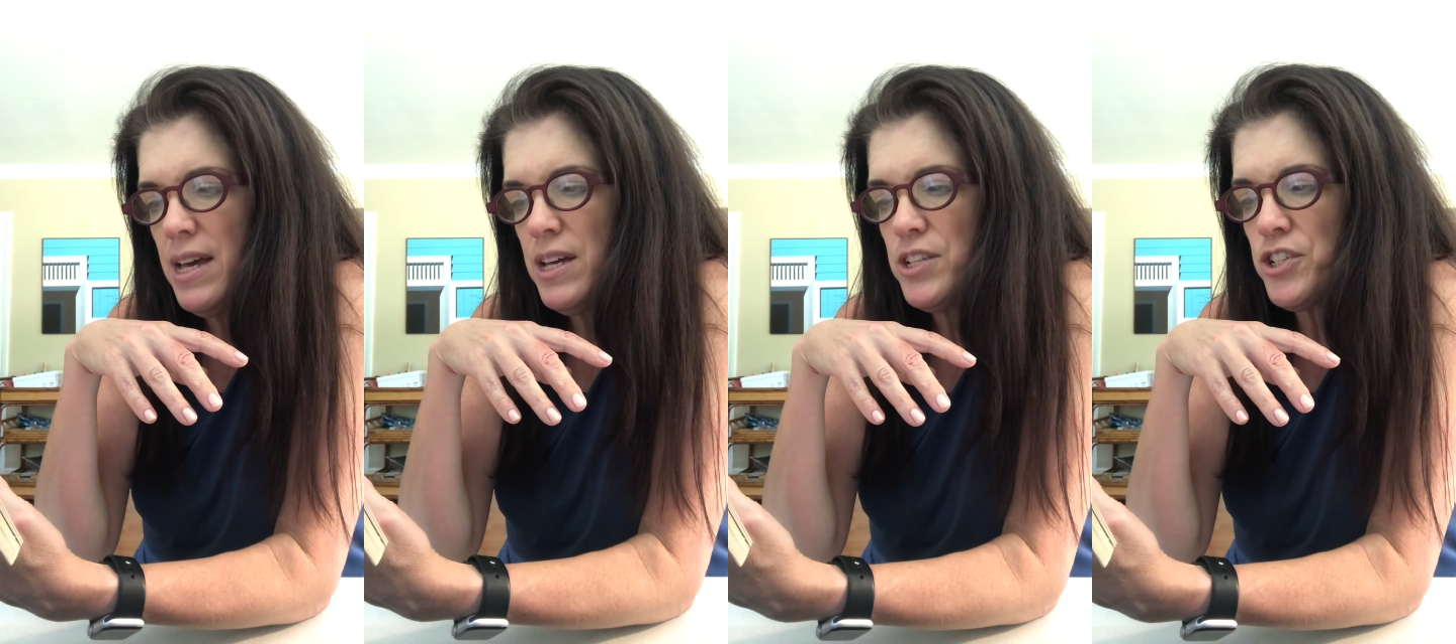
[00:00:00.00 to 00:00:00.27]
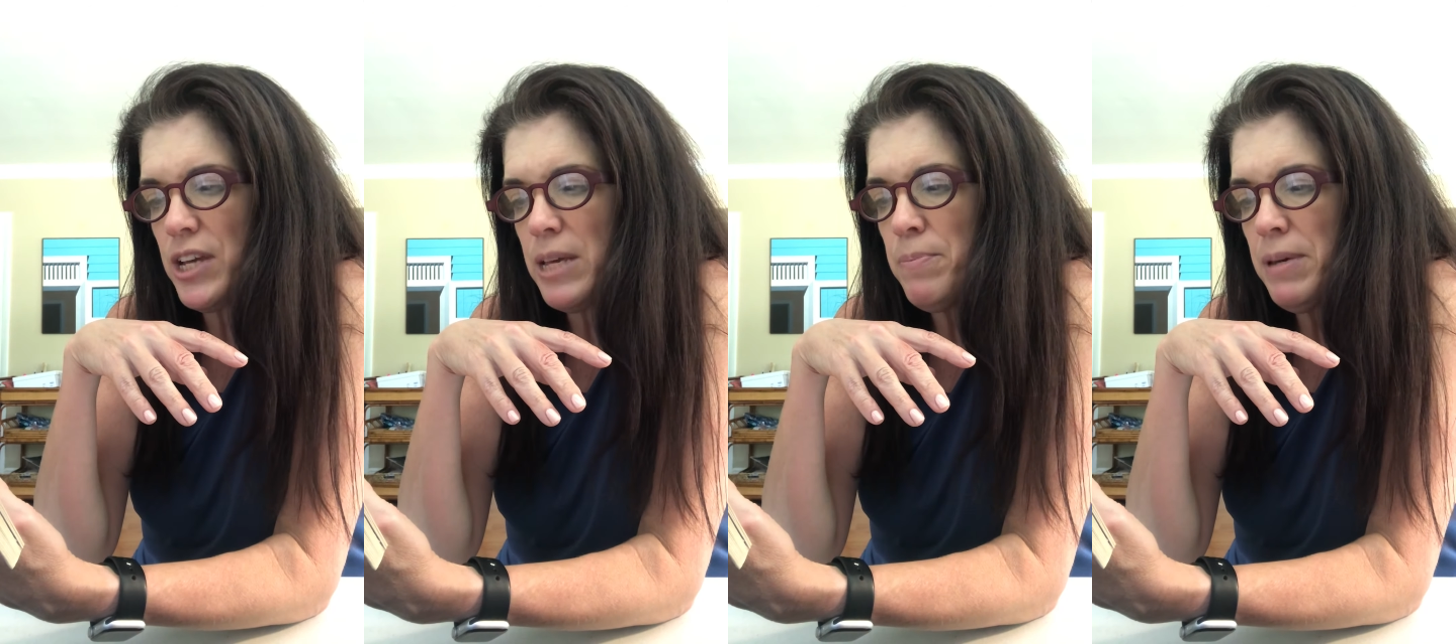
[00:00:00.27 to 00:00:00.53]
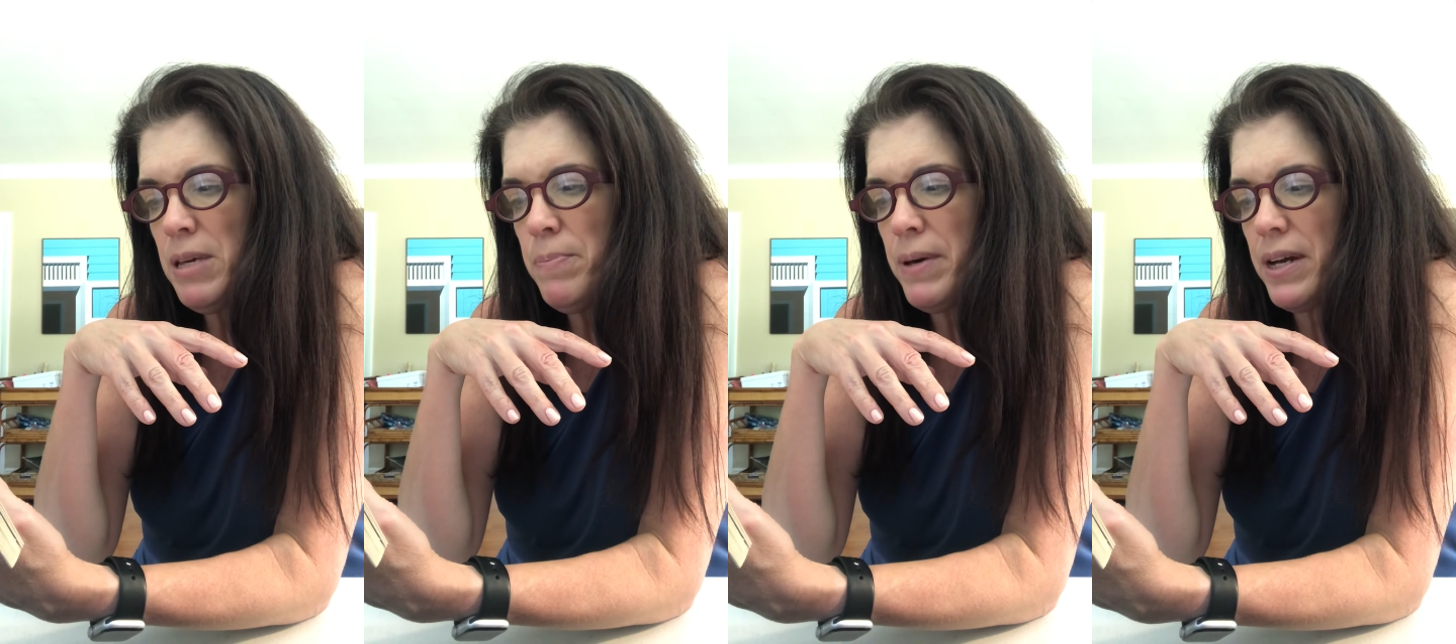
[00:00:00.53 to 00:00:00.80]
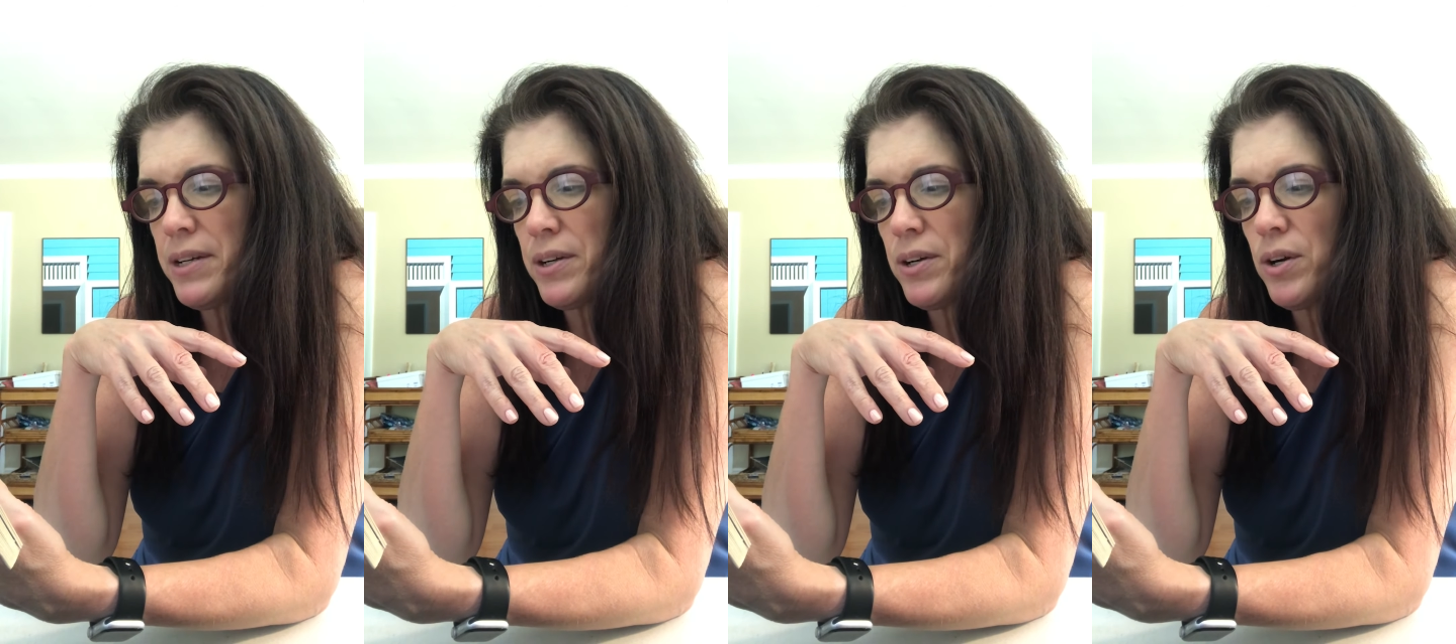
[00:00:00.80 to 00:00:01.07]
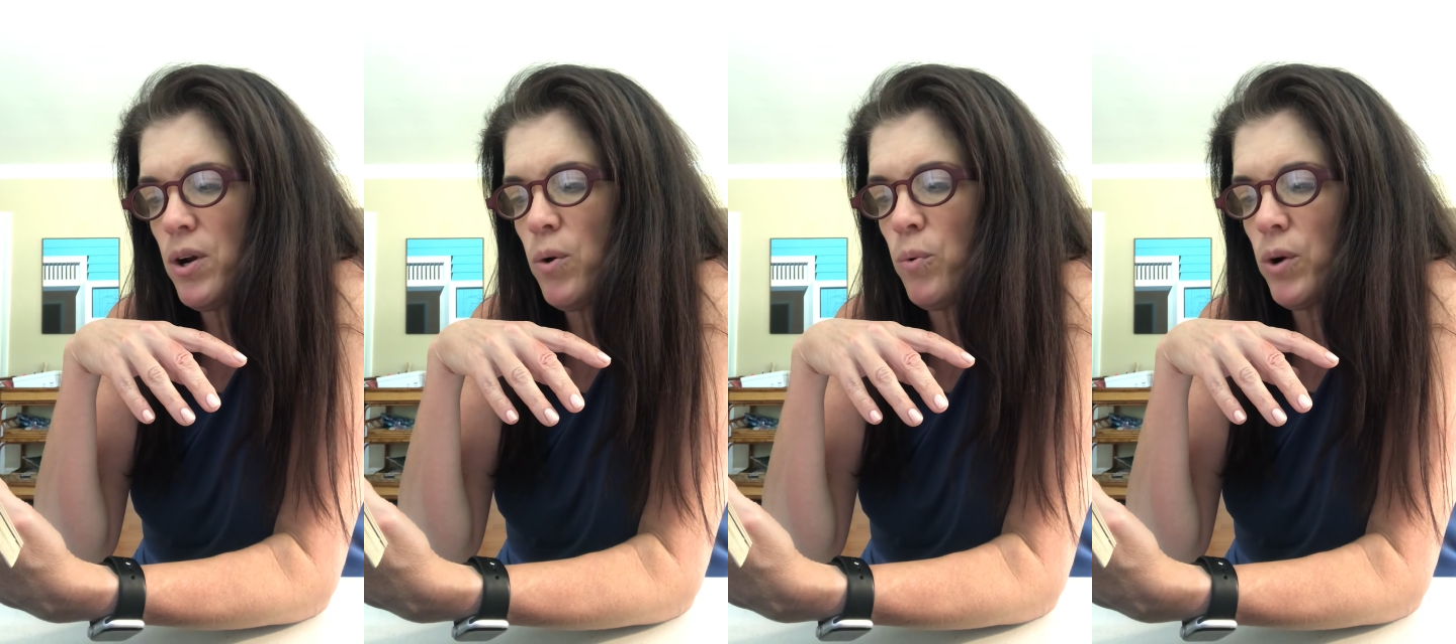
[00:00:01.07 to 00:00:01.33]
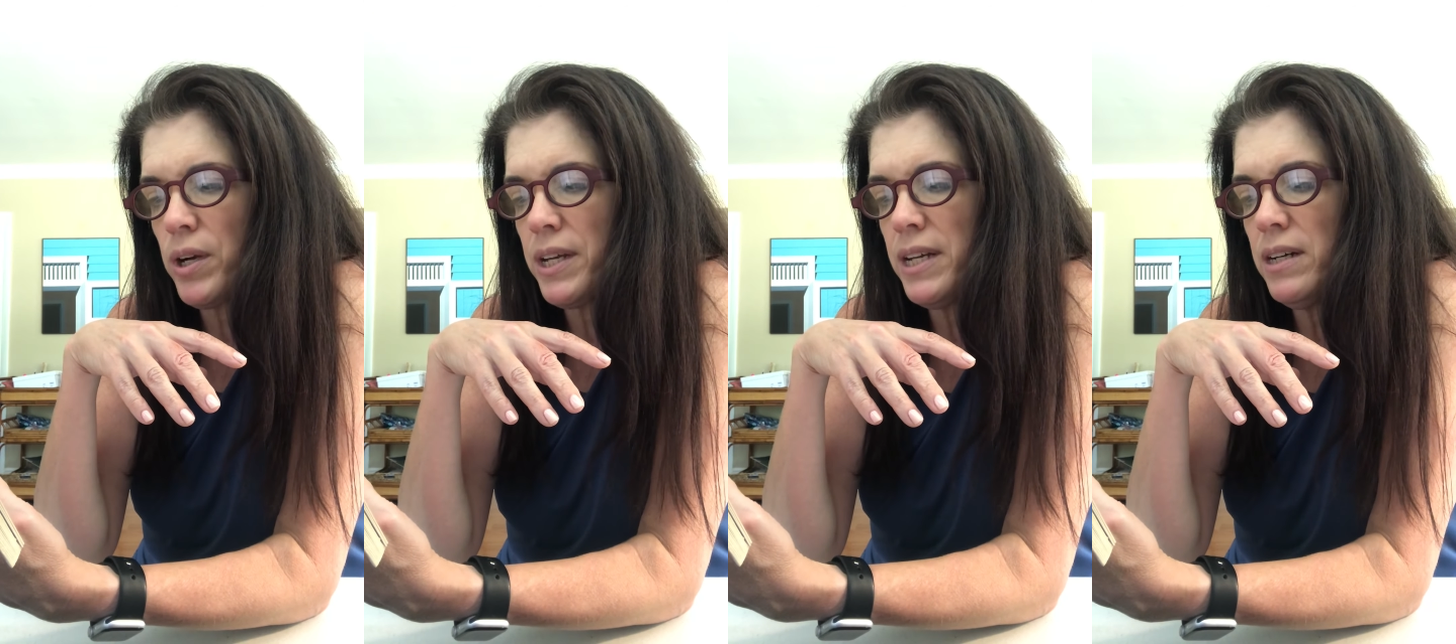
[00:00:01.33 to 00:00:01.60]
J.P. Becker,
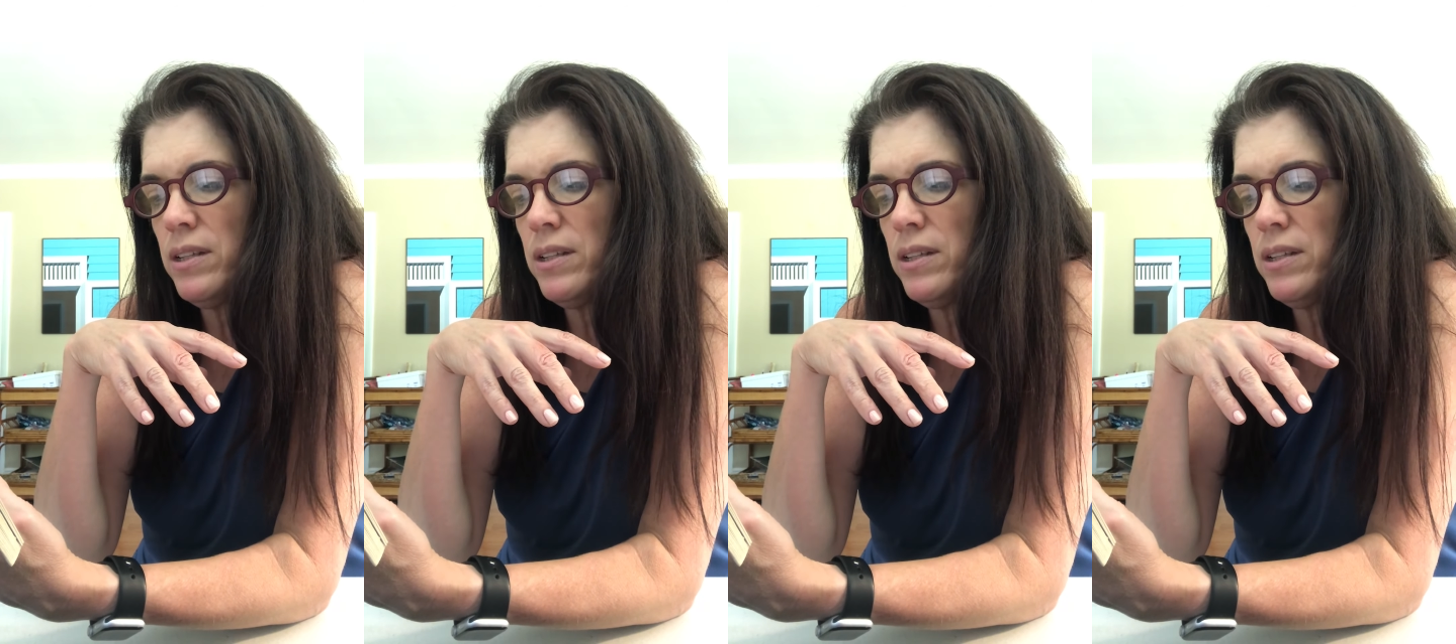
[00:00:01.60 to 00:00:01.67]
working